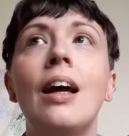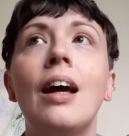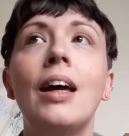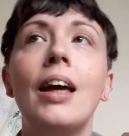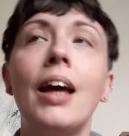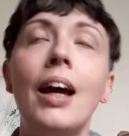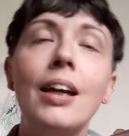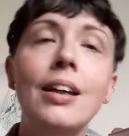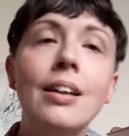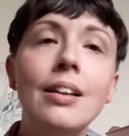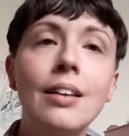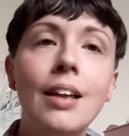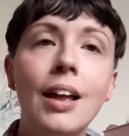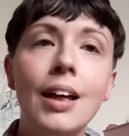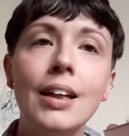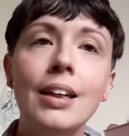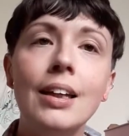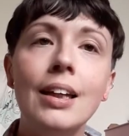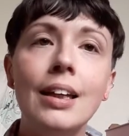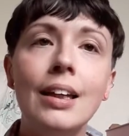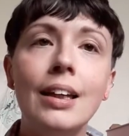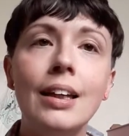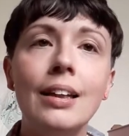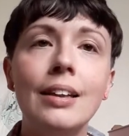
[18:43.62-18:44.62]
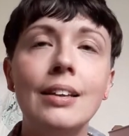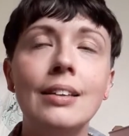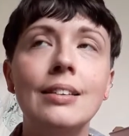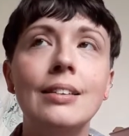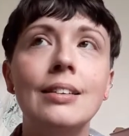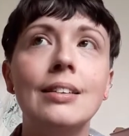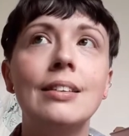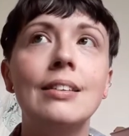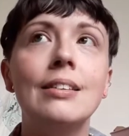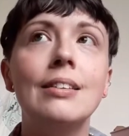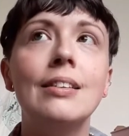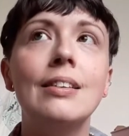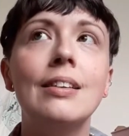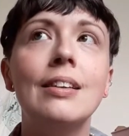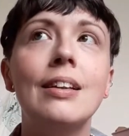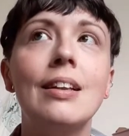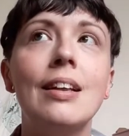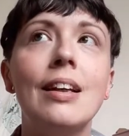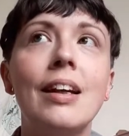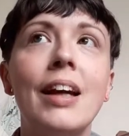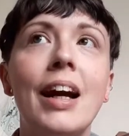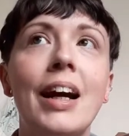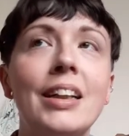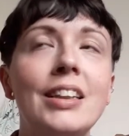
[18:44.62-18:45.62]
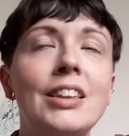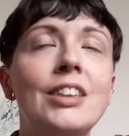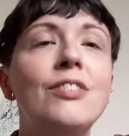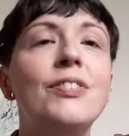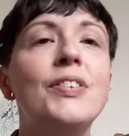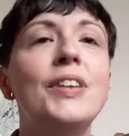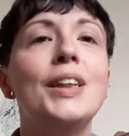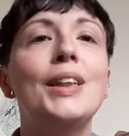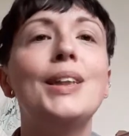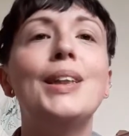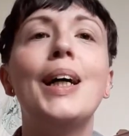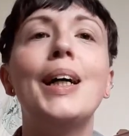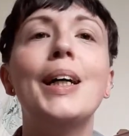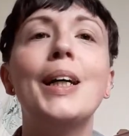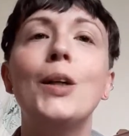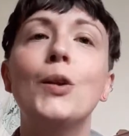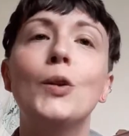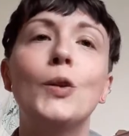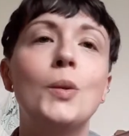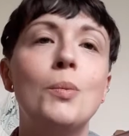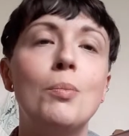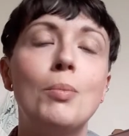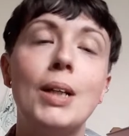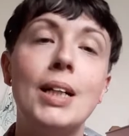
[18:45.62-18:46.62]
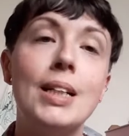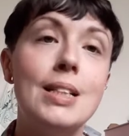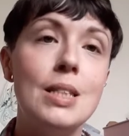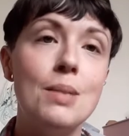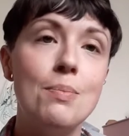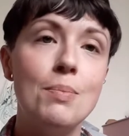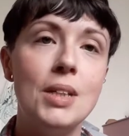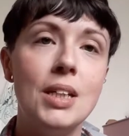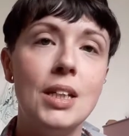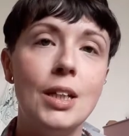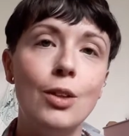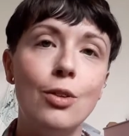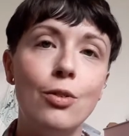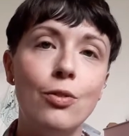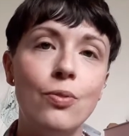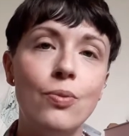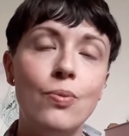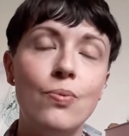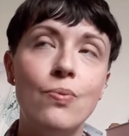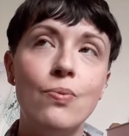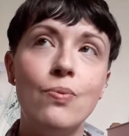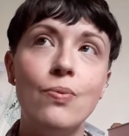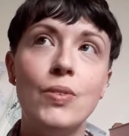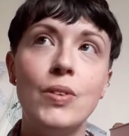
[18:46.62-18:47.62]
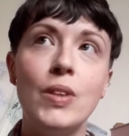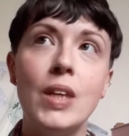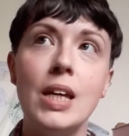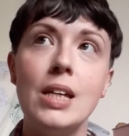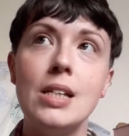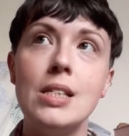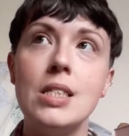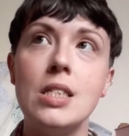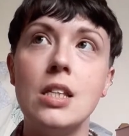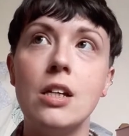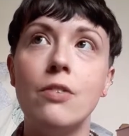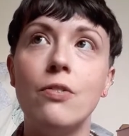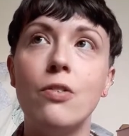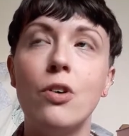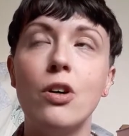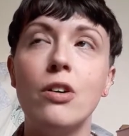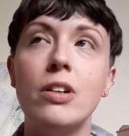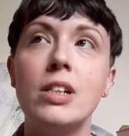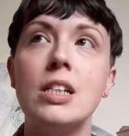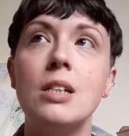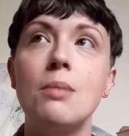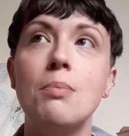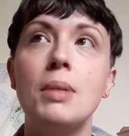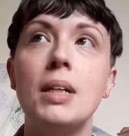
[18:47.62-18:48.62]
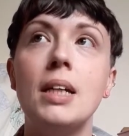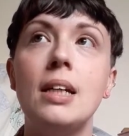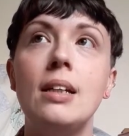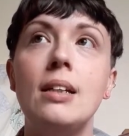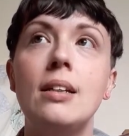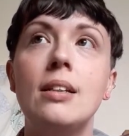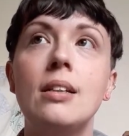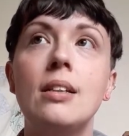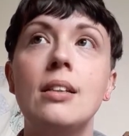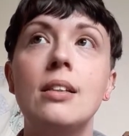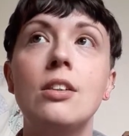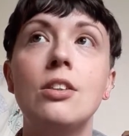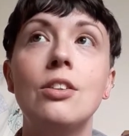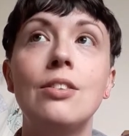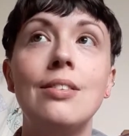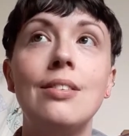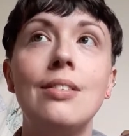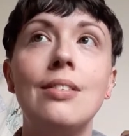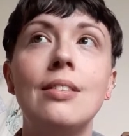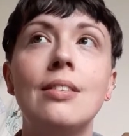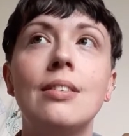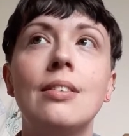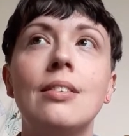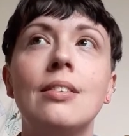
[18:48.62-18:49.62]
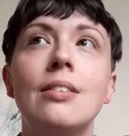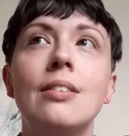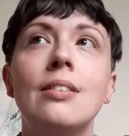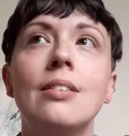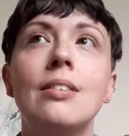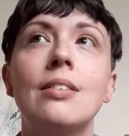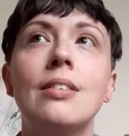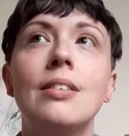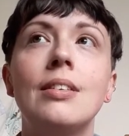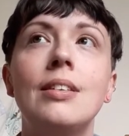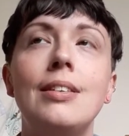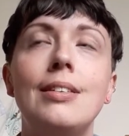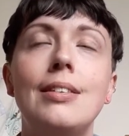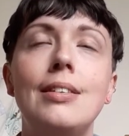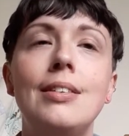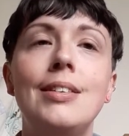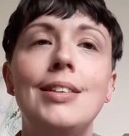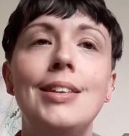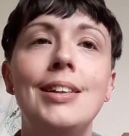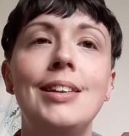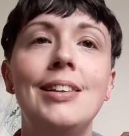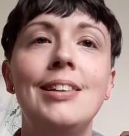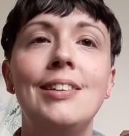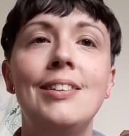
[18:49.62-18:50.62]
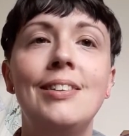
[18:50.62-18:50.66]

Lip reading: I kind of like it. Kind of feel like it reminds me of things that have already been done a little.